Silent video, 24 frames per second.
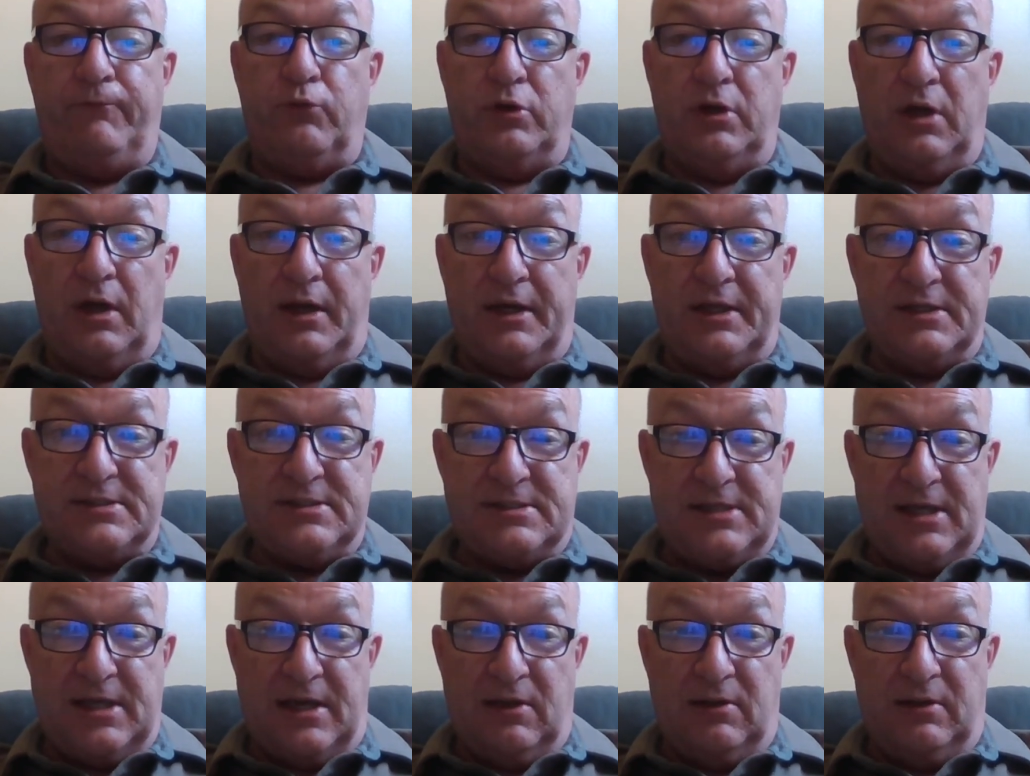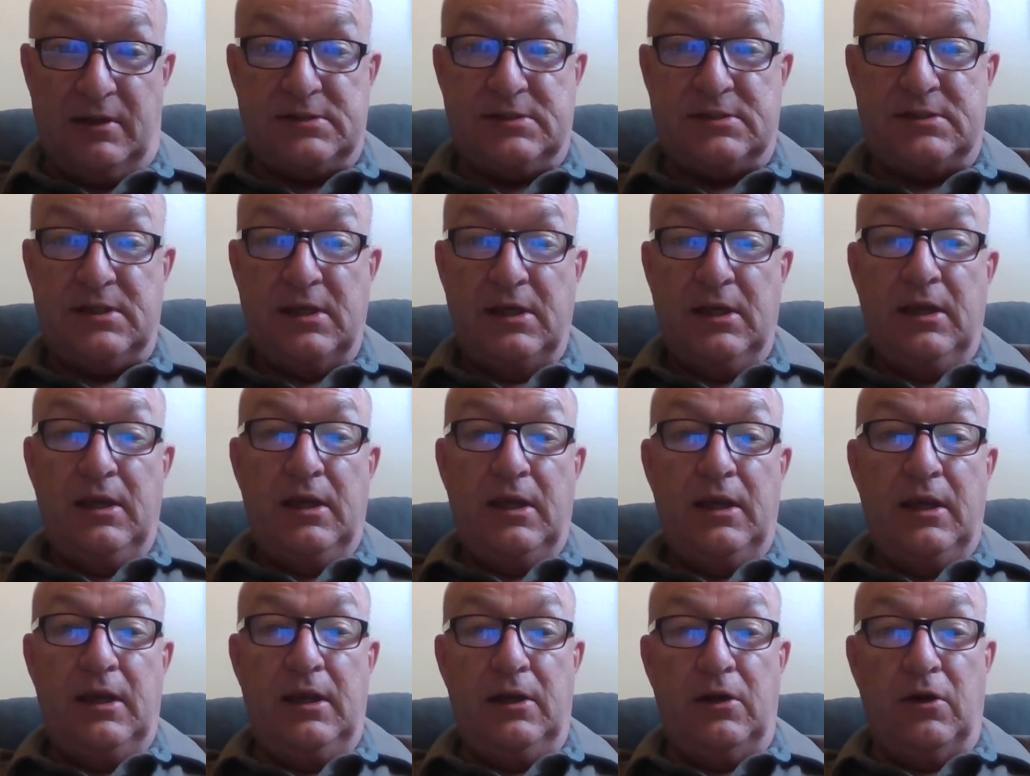We're not as zealous
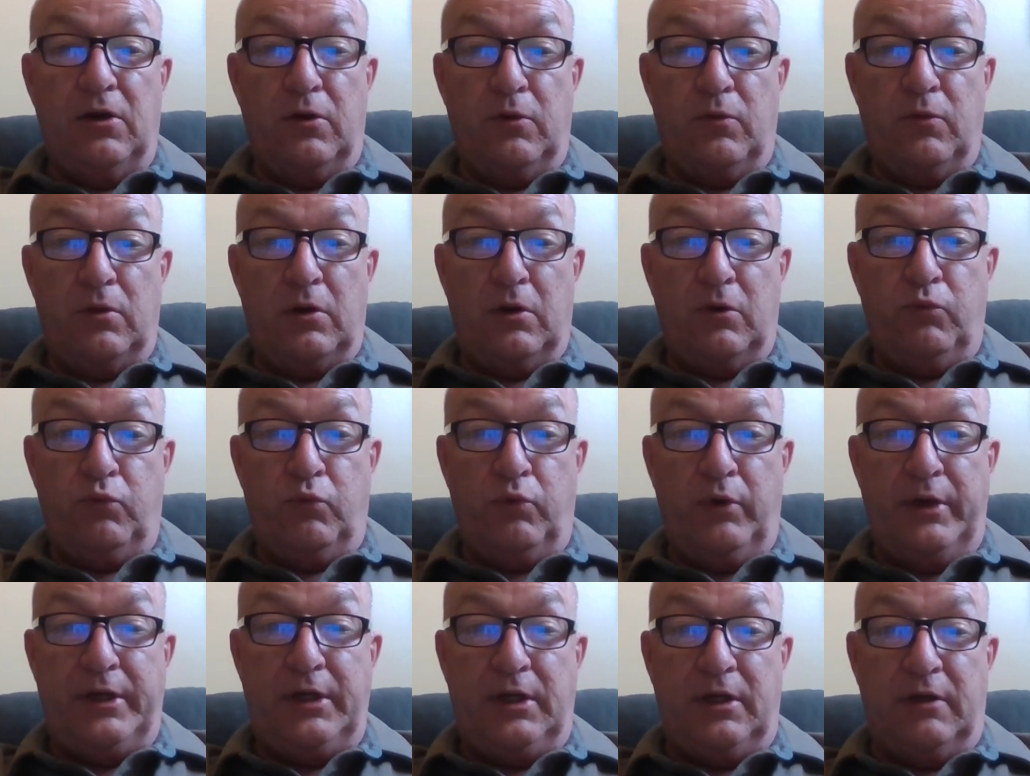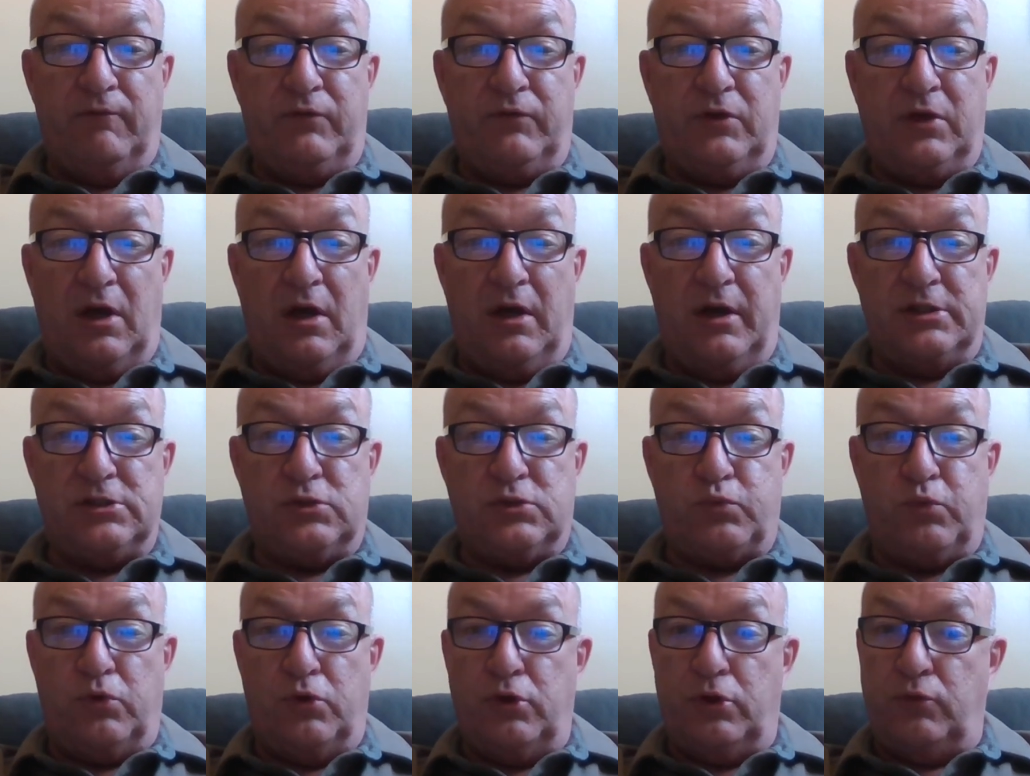in our, our uh, reading of
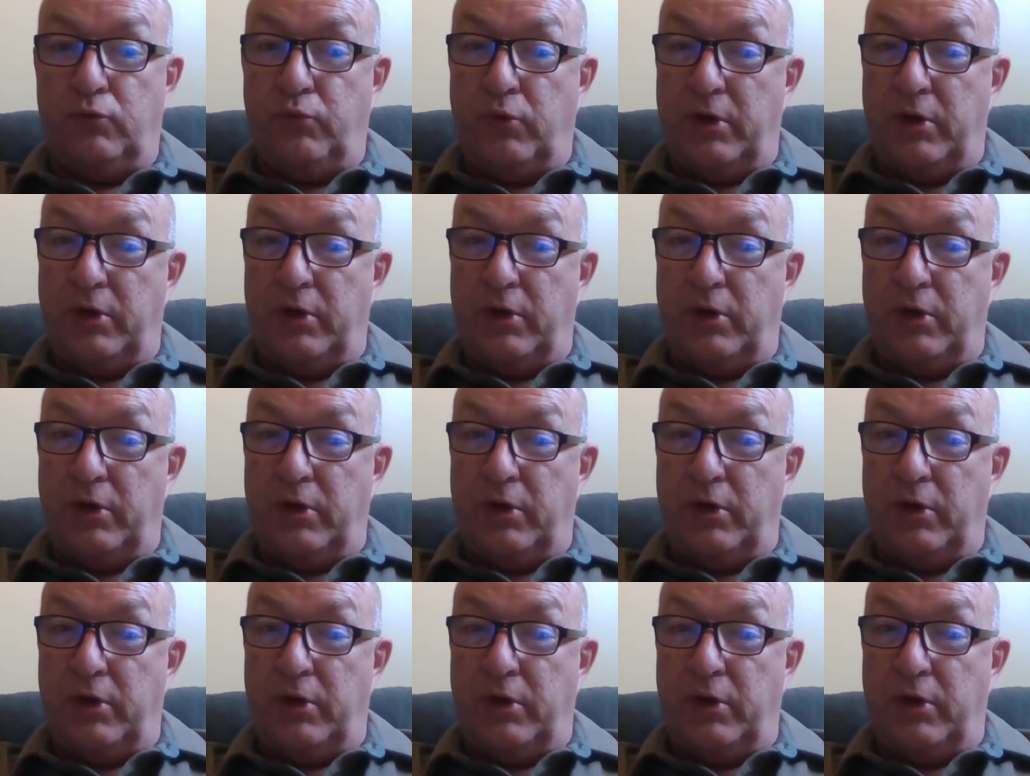God's word.